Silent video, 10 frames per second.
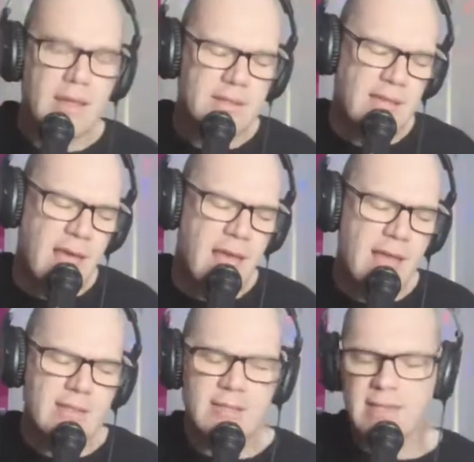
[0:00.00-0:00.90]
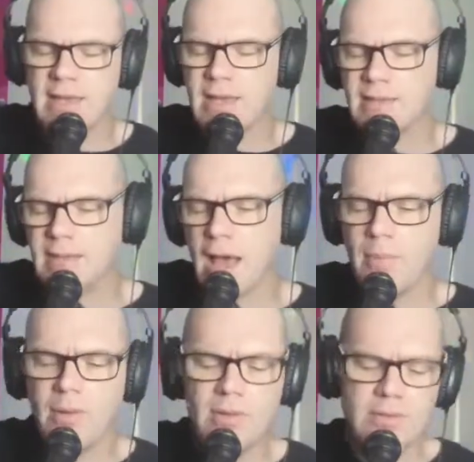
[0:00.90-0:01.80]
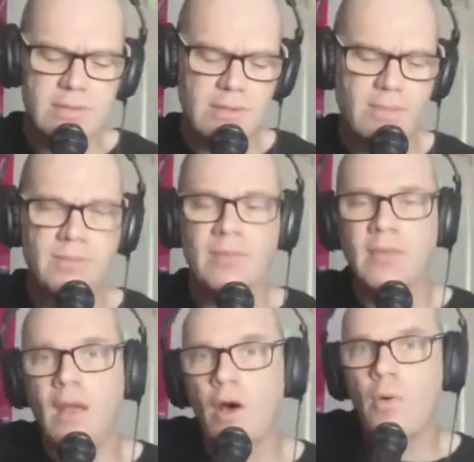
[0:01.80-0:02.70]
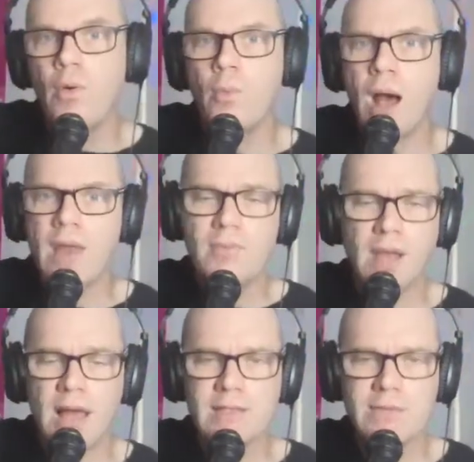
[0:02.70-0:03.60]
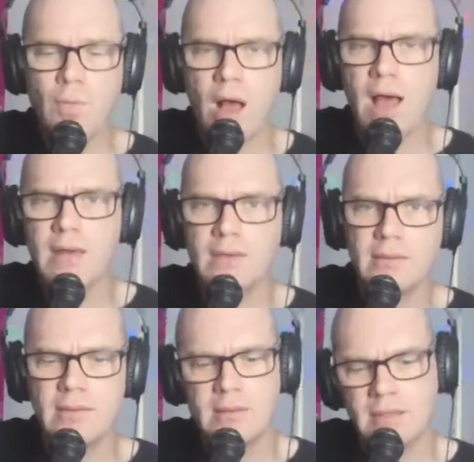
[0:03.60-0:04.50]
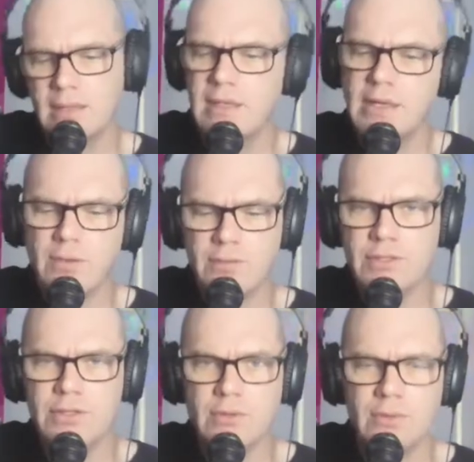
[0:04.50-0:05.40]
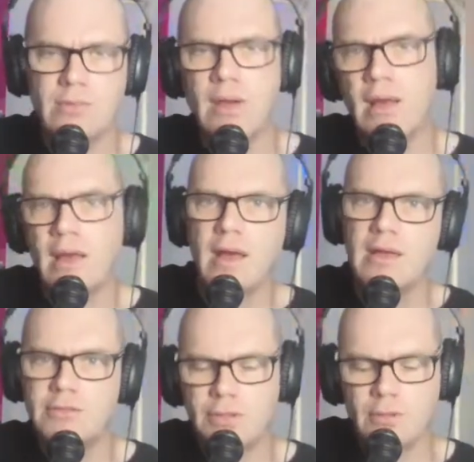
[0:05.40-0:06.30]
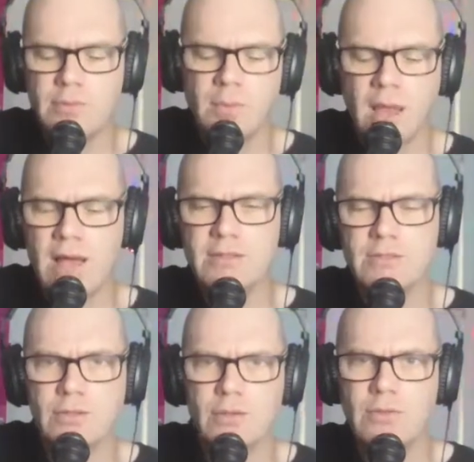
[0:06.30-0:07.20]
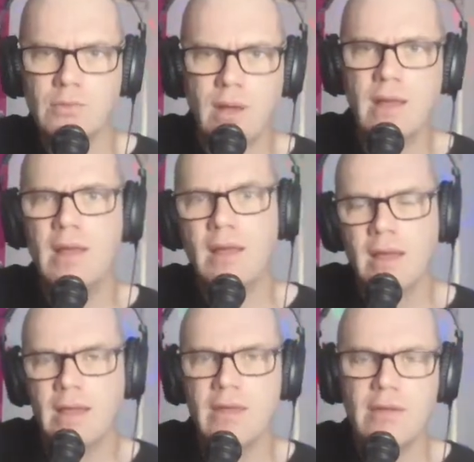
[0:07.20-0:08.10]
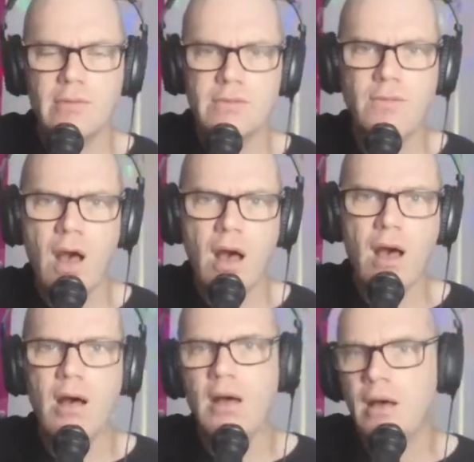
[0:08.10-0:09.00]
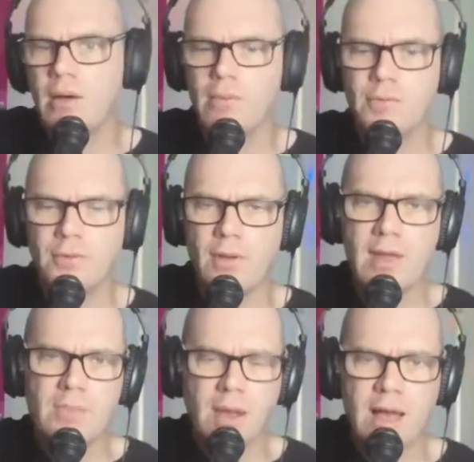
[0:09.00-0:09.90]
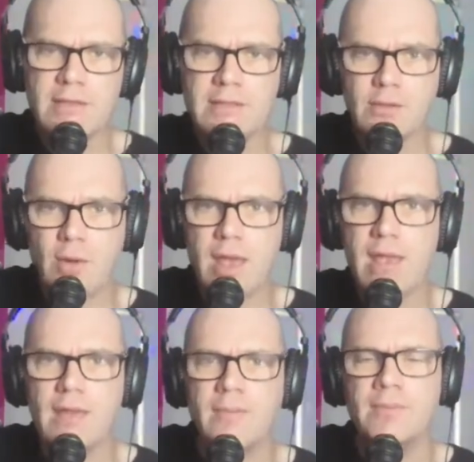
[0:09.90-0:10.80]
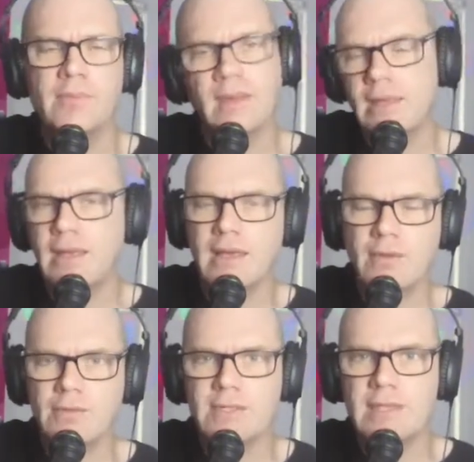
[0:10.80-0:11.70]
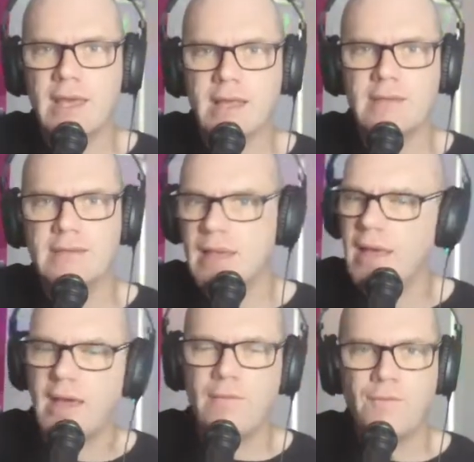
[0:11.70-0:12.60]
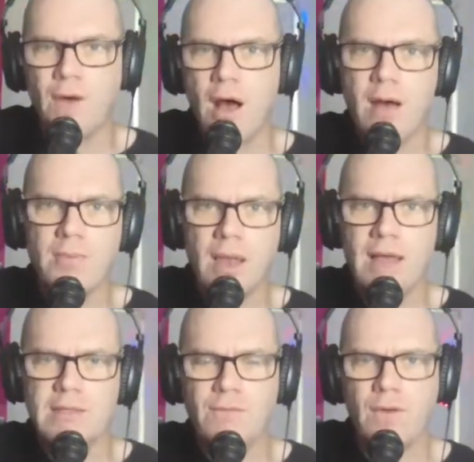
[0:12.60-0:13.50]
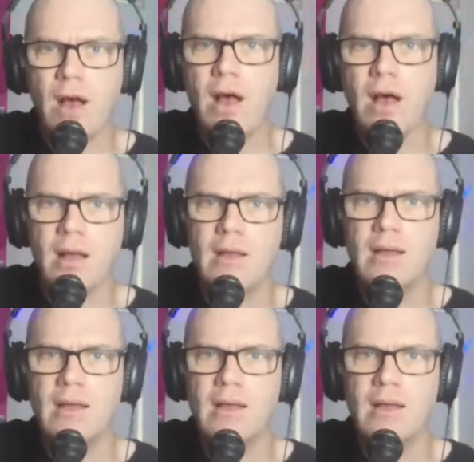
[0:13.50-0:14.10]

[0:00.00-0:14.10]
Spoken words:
dancing doubles. 1 plus 1 equals 2, and 2 plus 2 equals 4. Well, 3 plus 3 equals 6, and 4 plus 4